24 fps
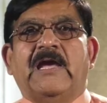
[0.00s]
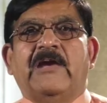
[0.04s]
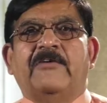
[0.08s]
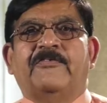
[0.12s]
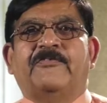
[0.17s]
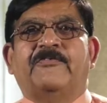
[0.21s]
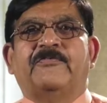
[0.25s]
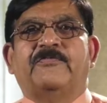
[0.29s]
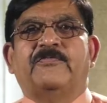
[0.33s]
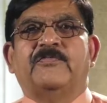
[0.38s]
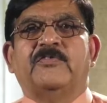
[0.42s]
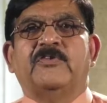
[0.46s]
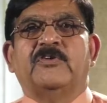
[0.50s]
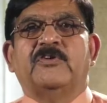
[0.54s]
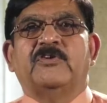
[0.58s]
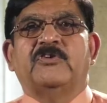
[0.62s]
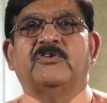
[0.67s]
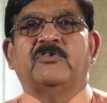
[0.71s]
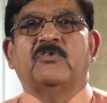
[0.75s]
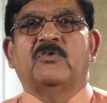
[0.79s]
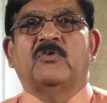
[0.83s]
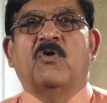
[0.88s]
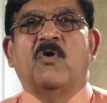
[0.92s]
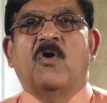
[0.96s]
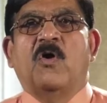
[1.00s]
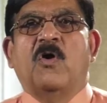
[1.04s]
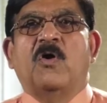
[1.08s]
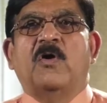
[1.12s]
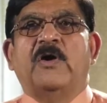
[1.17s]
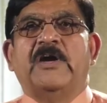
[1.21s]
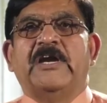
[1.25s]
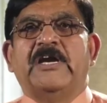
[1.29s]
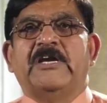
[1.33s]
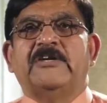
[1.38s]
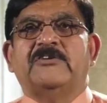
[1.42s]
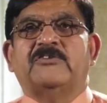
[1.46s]
If you go
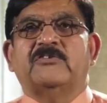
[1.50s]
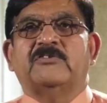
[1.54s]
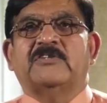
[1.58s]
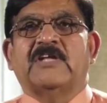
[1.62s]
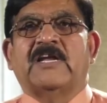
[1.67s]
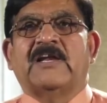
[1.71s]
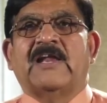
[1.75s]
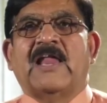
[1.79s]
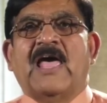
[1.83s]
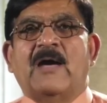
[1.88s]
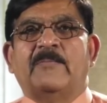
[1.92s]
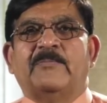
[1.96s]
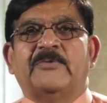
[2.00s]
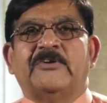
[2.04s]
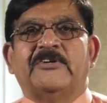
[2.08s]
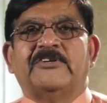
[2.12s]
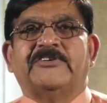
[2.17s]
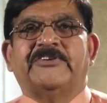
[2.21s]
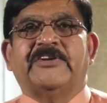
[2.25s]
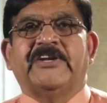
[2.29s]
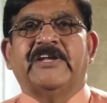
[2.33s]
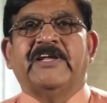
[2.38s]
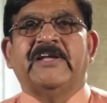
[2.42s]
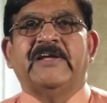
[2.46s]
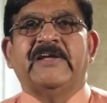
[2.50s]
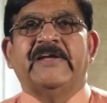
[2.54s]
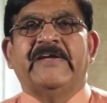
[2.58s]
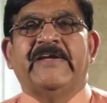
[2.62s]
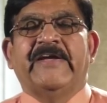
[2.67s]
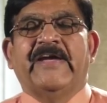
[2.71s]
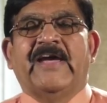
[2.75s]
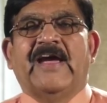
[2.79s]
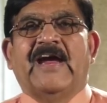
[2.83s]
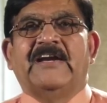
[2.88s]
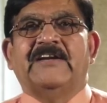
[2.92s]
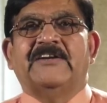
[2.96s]
into the laboratory
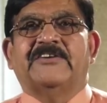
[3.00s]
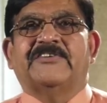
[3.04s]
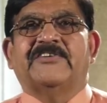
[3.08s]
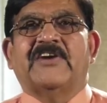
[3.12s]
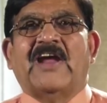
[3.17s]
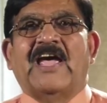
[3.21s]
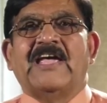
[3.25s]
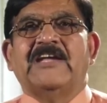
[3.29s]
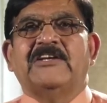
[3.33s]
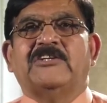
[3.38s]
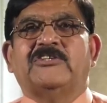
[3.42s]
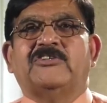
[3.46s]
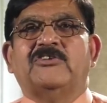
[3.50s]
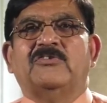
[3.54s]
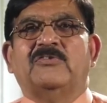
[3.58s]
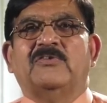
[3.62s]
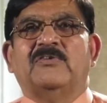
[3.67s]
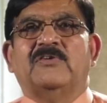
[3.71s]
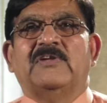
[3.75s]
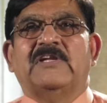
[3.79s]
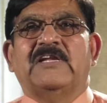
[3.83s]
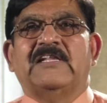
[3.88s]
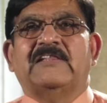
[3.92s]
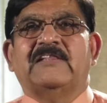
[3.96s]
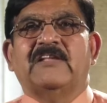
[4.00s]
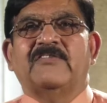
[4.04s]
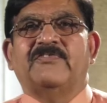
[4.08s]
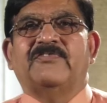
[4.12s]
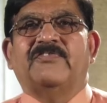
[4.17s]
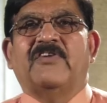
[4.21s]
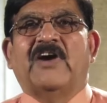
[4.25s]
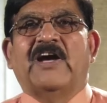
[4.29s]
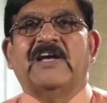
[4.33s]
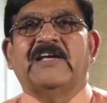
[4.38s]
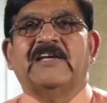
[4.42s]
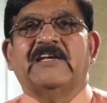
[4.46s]
and try to
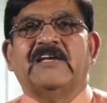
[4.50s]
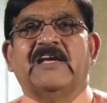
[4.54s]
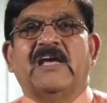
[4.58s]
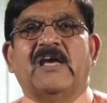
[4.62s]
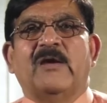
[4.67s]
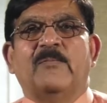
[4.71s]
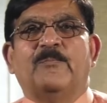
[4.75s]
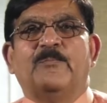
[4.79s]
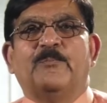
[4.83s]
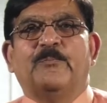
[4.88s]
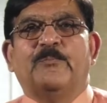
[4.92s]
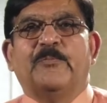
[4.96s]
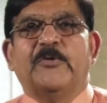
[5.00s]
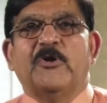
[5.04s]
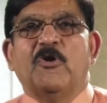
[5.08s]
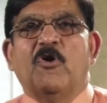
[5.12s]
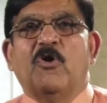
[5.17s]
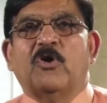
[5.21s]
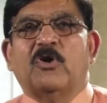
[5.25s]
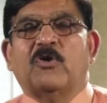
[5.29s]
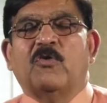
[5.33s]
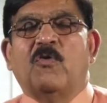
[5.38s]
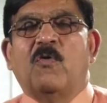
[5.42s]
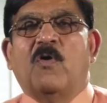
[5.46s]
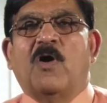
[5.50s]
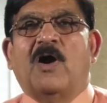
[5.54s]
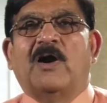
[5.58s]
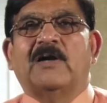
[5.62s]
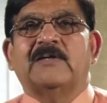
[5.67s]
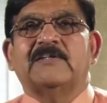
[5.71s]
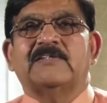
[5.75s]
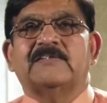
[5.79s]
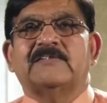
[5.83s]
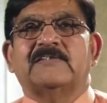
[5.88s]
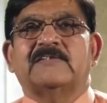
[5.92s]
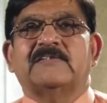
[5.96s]
lithify a pure
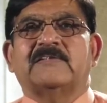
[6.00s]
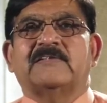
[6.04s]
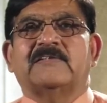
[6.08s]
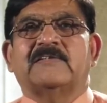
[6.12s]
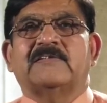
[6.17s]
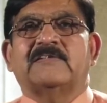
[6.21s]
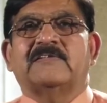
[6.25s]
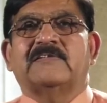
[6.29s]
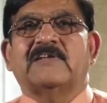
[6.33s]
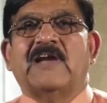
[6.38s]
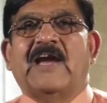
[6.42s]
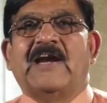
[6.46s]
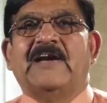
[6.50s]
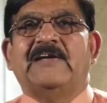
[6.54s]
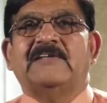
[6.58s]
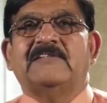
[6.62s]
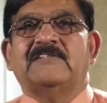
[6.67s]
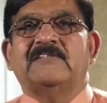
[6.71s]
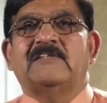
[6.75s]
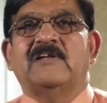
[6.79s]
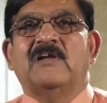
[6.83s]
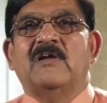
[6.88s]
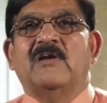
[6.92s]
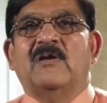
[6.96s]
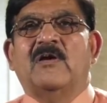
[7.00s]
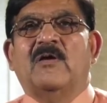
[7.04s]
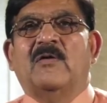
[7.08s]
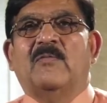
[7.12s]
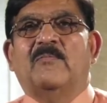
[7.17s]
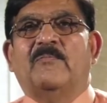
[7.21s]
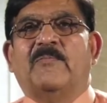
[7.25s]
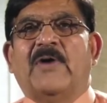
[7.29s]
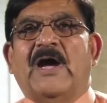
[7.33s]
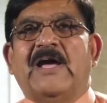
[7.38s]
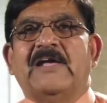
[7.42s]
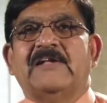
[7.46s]
quartz sands
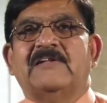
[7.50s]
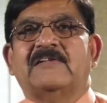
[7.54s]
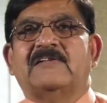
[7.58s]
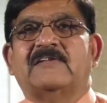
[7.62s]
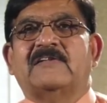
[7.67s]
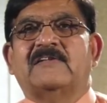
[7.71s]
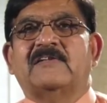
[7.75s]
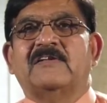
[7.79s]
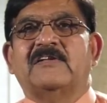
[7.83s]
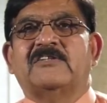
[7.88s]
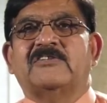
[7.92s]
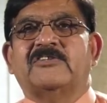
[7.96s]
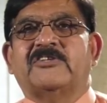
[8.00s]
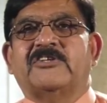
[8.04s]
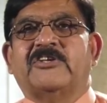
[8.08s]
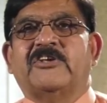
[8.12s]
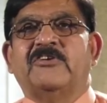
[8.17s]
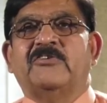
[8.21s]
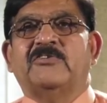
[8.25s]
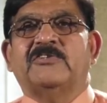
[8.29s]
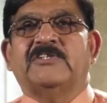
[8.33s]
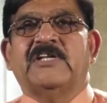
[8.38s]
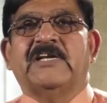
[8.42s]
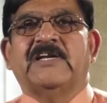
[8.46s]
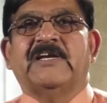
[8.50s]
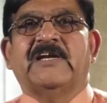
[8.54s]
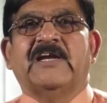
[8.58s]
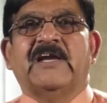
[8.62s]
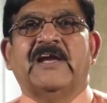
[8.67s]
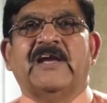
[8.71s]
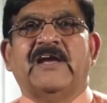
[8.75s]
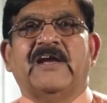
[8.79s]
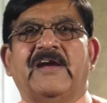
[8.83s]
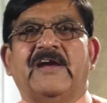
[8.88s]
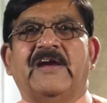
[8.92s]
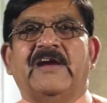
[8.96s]
by squeezing
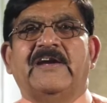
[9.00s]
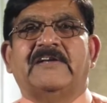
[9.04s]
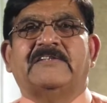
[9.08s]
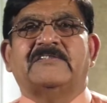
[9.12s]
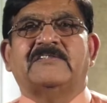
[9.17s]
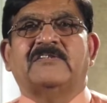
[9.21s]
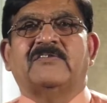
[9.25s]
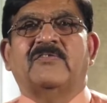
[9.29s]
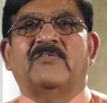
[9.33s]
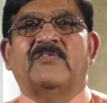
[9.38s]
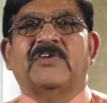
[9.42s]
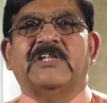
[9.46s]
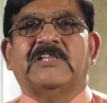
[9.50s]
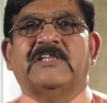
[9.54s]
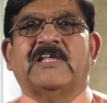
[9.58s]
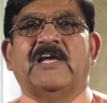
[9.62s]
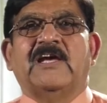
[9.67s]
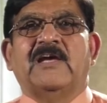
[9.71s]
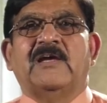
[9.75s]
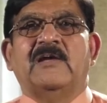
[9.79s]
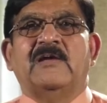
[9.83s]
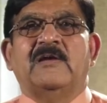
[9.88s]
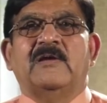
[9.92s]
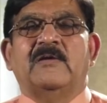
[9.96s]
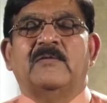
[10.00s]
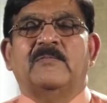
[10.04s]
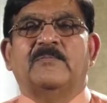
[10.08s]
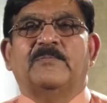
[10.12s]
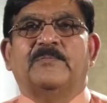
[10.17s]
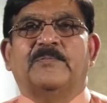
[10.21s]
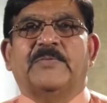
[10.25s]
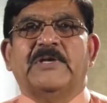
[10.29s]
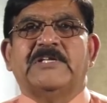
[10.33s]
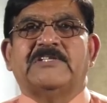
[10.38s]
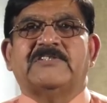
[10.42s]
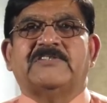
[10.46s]
it with a
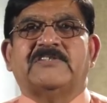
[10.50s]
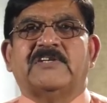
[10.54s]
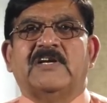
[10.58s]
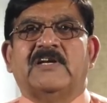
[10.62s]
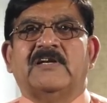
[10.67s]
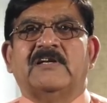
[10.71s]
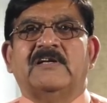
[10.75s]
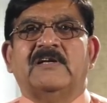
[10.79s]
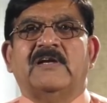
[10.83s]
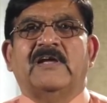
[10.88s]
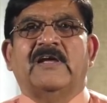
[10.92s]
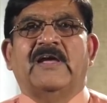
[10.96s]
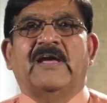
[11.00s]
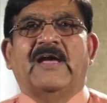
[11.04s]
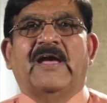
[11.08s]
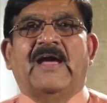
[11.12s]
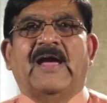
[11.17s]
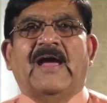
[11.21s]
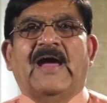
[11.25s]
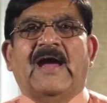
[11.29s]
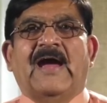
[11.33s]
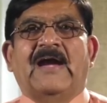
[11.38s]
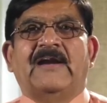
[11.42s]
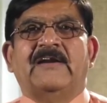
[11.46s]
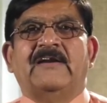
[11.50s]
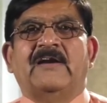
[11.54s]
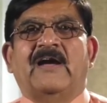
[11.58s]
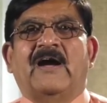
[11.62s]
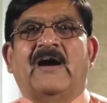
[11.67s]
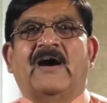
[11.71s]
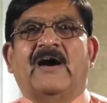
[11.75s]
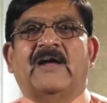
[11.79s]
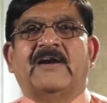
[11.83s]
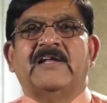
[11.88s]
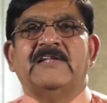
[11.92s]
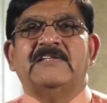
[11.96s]
piston, and
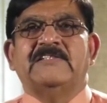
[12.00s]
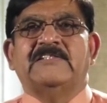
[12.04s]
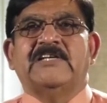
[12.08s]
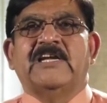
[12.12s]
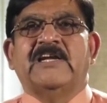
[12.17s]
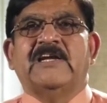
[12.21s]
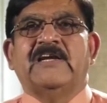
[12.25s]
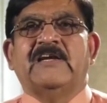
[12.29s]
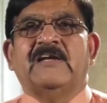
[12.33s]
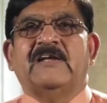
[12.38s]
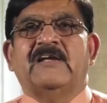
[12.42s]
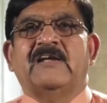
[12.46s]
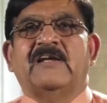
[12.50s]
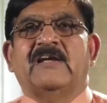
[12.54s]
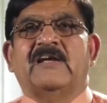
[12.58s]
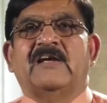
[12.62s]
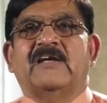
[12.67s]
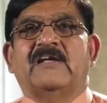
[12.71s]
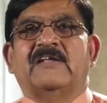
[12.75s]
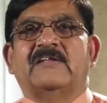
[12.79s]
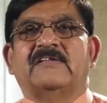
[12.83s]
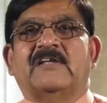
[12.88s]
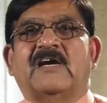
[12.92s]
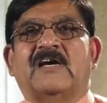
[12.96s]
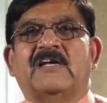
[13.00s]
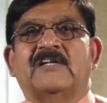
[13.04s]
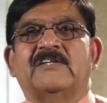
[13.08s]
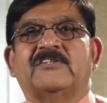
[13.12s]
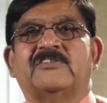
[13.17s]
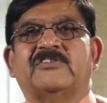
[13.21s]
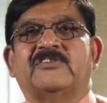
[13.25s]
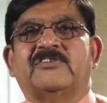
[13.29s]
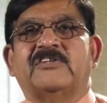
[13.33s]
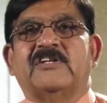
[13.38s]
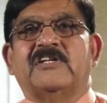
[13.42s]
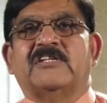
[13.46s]
arranging the
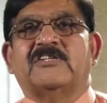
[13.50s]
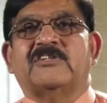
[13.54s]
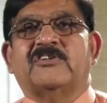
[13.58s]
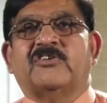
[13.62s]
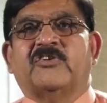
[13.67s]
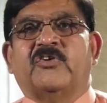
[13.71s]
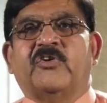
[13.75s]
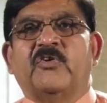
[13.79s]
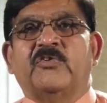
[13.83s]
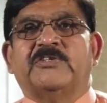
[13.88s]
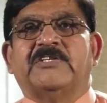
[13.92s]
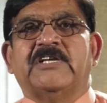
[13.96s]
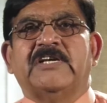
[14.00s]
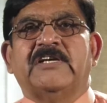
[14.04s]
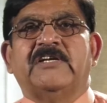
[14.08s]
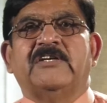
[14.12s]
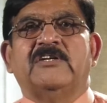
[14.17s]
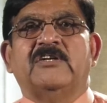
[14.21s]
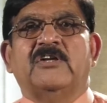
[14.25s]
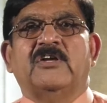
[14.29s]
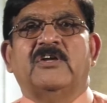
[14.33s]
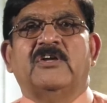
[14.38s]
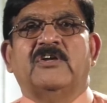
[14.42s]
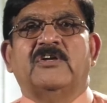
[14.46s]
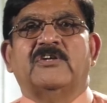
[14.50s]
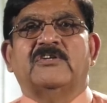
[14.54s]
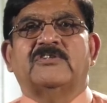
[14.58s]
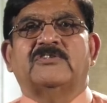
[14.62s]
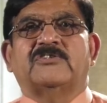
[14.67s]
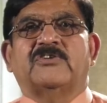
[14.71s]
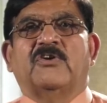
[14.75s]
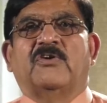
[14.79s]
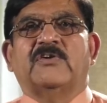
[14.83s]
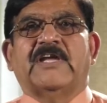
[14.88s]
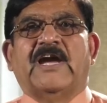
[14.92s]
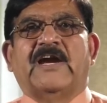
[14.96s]
excusing
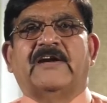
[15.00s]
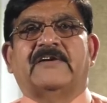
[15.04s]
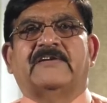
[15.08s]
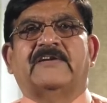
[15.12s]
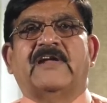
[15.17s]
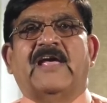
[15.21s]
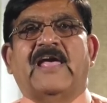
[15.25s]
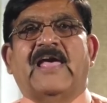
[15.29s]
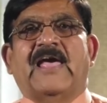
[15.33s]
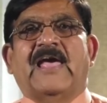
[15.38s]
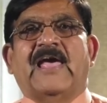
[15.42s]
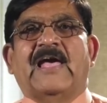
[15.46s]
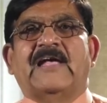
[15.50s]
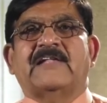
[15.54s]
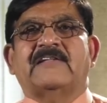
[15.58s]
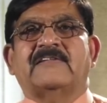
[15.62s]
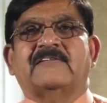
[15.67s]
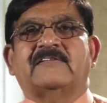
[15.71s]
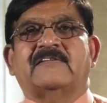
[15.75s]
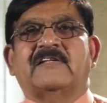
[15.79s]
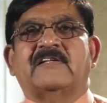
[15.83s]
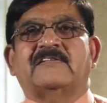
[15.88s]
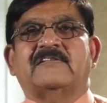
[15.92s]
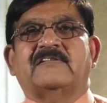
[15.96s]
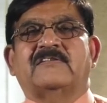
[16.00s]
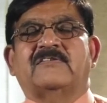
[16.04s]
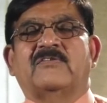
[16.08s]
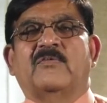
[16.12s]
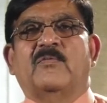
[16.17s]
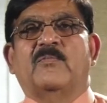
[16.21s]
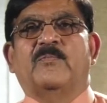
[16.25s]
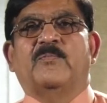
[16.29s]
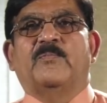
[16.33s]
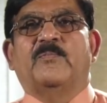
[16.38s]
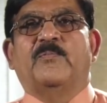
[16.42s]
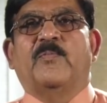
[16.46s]
so that excess
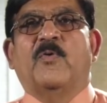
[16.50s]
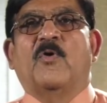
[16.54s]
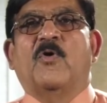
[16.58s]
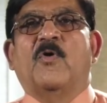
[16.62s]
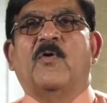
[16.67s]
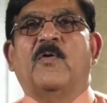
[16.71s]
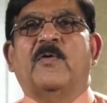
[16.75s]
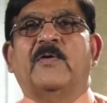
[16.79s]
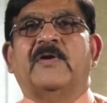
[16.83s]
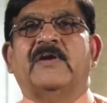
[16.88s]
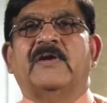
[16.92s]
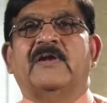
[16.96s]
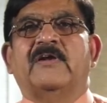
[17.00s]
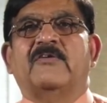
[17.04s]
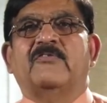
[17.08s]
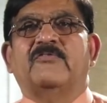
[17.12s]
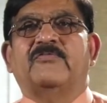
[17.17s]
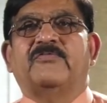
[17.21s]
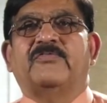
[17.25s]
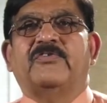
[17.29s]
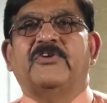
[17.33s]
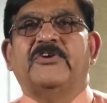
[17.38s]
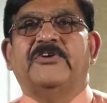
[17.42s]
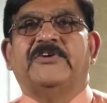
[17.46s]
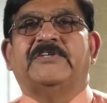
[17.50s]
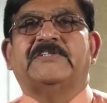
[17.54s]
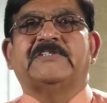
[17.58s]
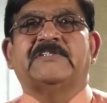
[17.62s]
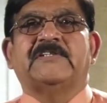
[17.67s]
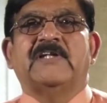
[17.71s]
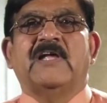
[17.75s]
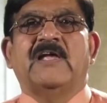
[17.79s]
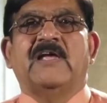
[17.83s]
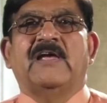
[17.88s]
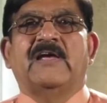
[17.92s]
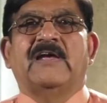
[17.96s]
pore
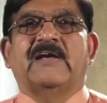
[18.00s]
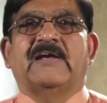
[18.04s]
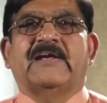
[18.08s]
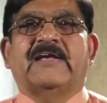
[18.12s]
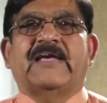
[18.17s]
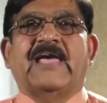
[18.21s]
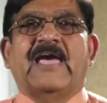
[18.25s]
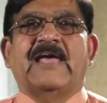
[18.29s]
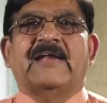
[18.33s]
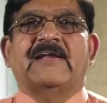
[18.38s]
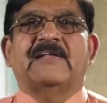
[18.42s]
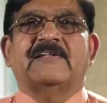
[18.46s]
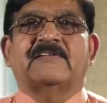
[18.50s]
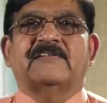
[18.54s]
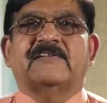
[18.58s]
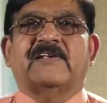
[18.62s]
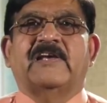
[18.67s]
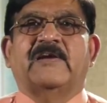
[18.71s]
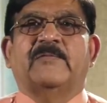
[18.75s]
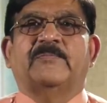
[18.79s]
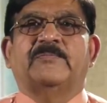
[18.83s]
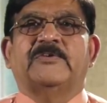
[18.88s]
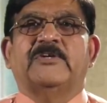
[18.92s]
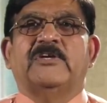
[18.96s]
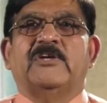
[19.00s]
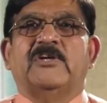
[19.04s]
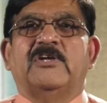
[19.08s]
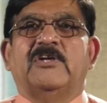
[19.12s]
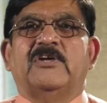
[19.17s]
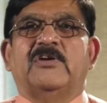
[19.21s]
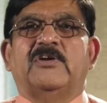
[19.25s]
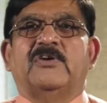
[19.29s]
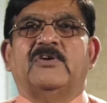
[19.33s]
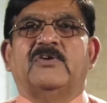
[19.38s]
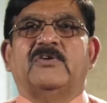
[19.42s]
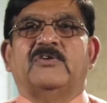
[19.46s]
fluids can escape.
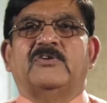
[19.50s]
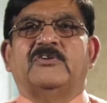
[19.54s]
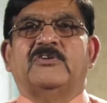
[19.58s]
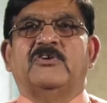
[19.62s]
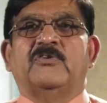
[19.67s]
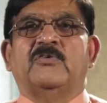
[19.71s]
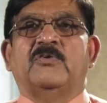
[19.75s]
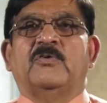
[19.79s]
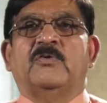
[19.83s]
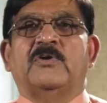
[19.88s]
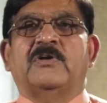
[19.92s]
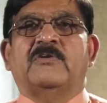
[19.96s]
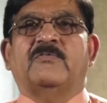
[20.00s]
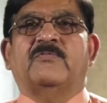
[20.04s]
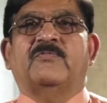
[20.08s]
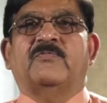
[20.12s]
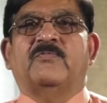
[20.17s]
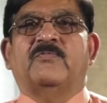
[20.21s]
You would